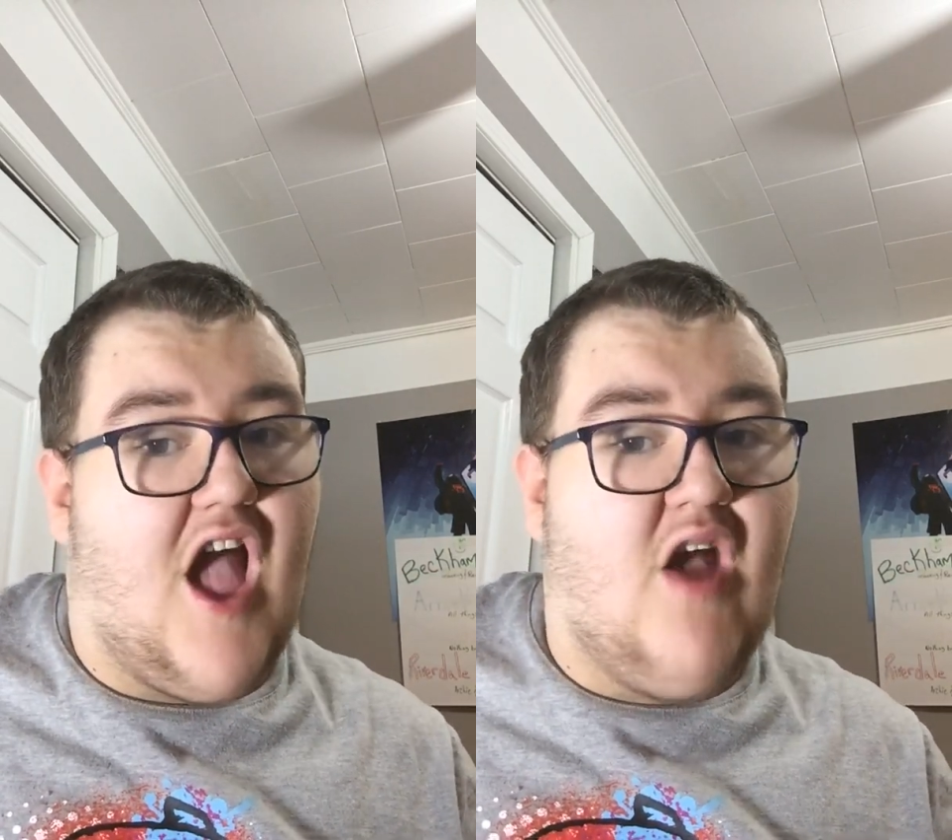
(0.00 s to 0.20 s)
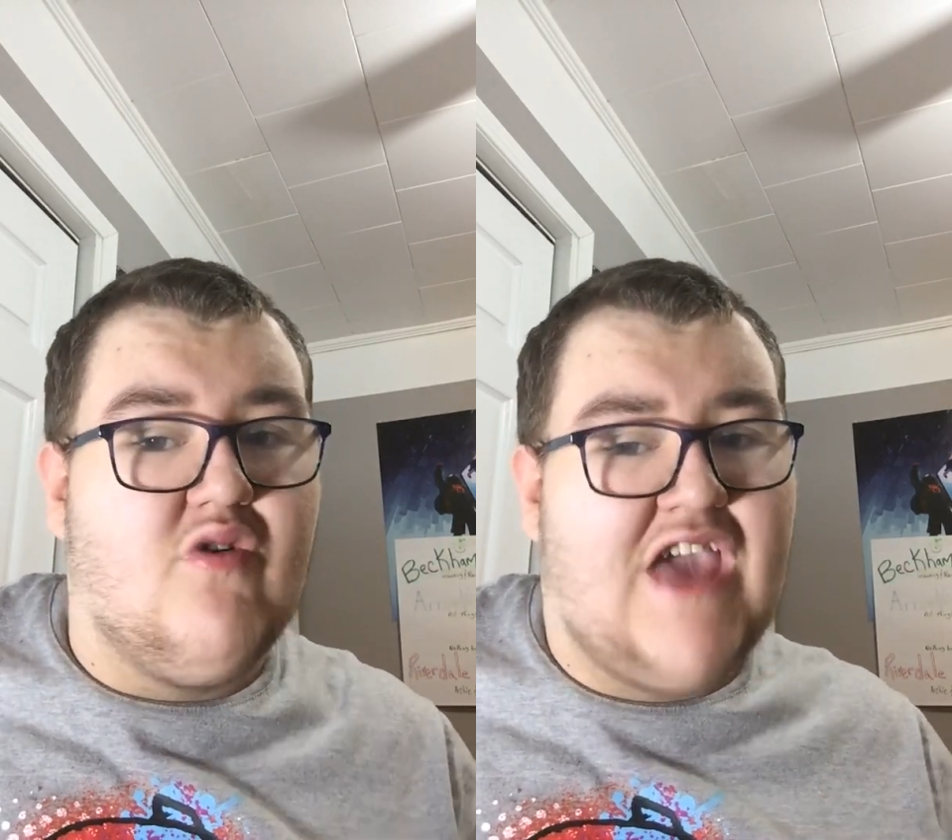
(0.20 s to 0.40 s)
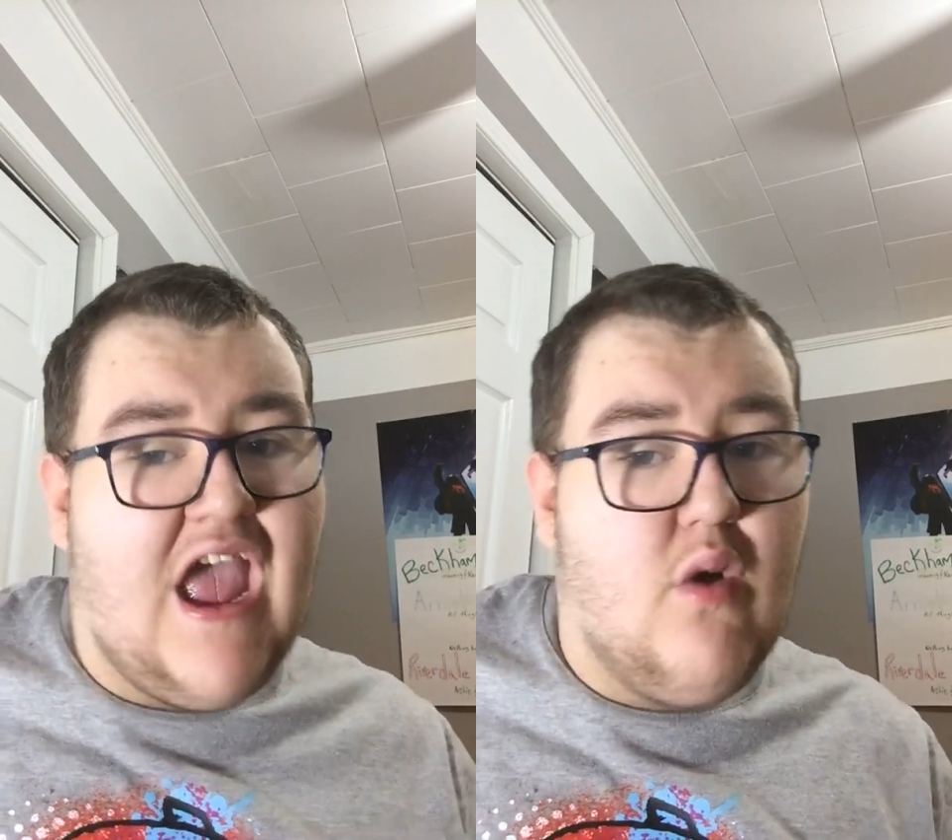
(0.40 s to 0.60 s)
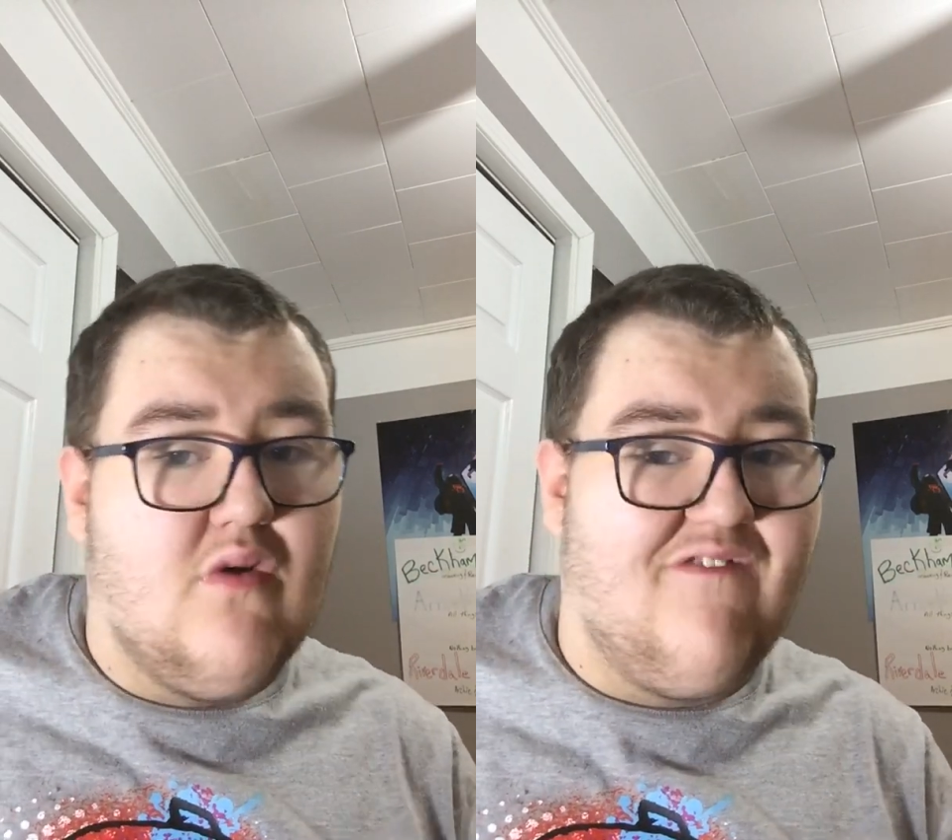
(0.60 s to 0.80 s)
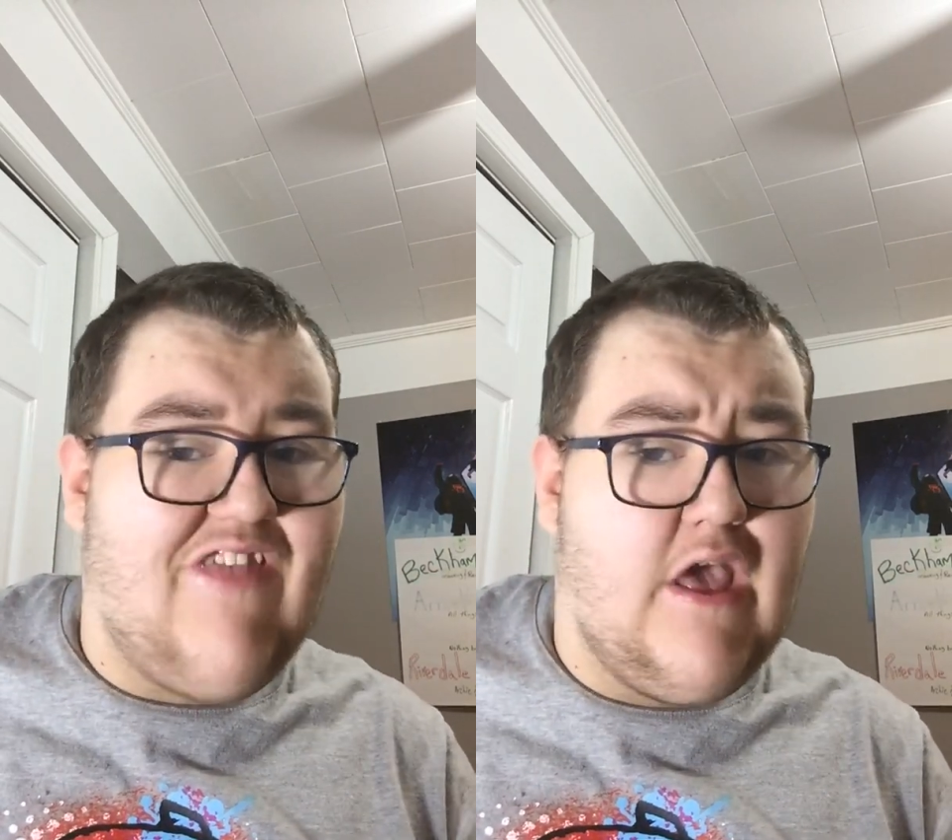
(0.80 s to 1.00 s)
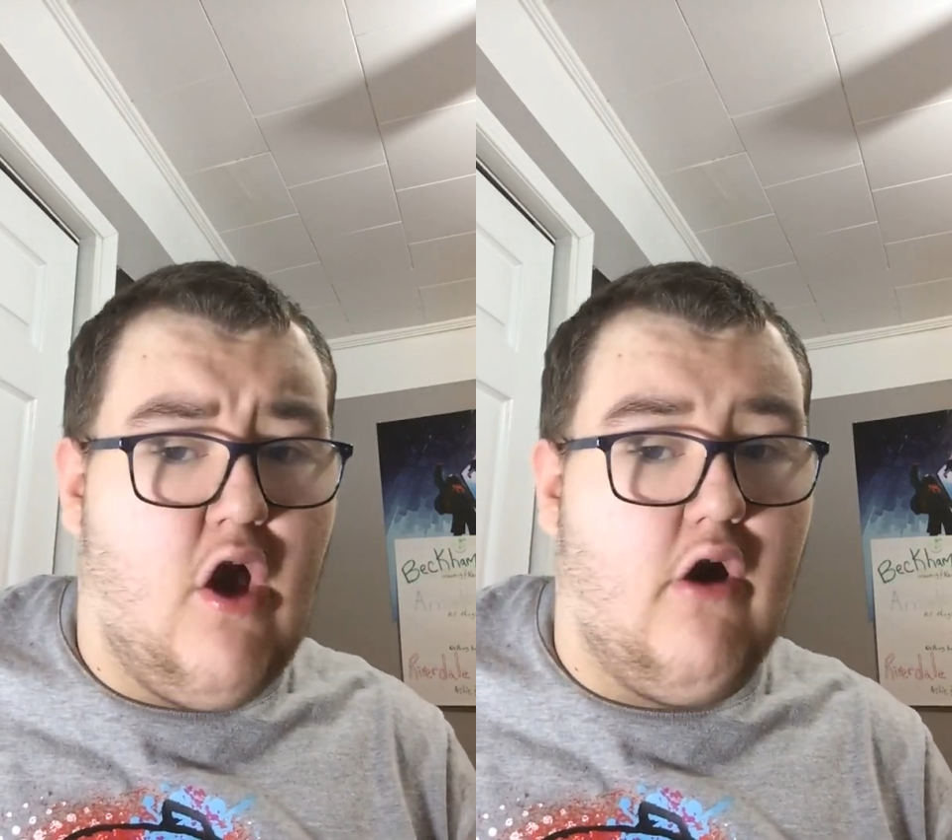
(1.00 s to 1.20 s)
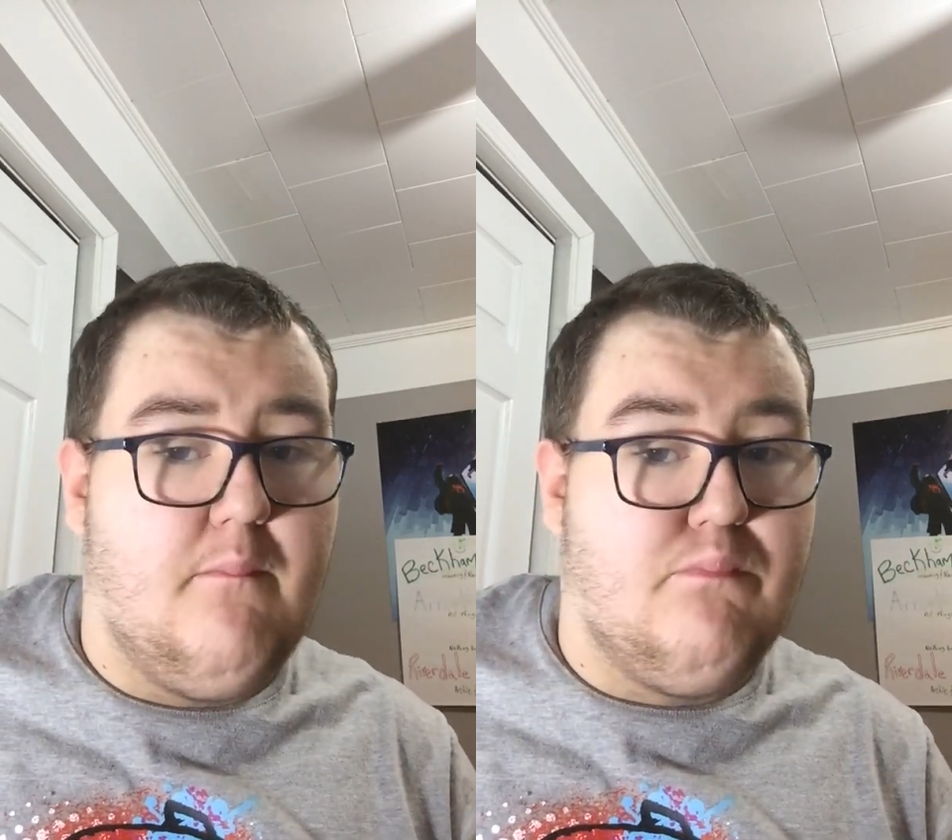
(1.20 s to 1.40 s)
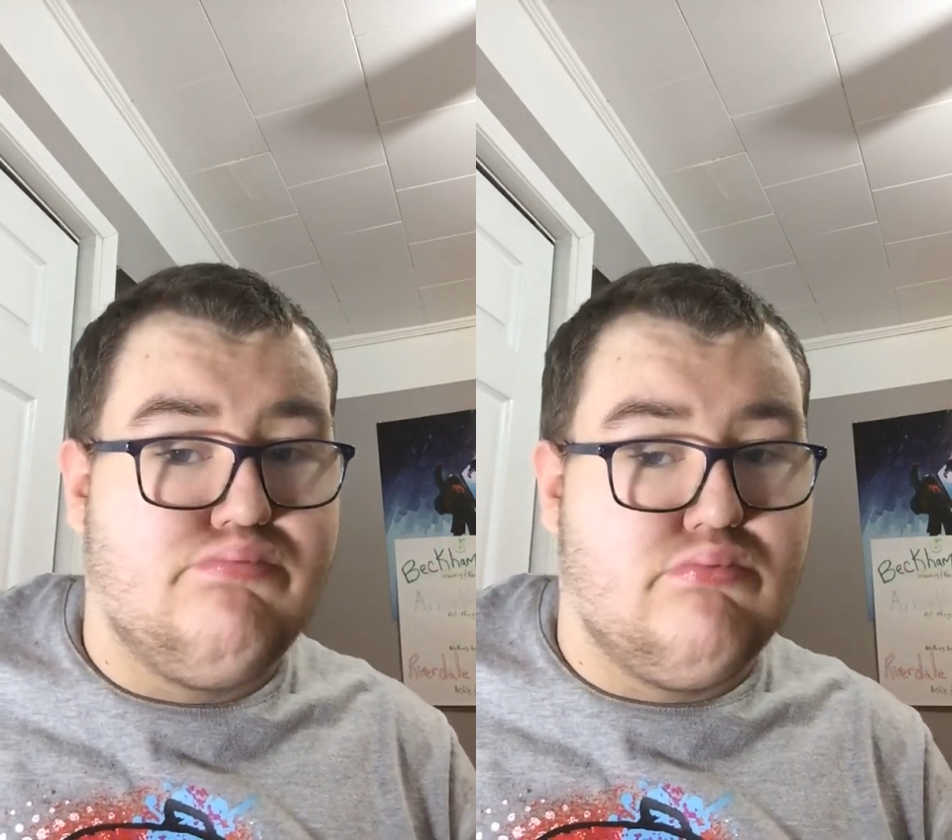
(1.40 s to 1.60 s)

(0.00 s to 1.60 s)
I don't care if they call it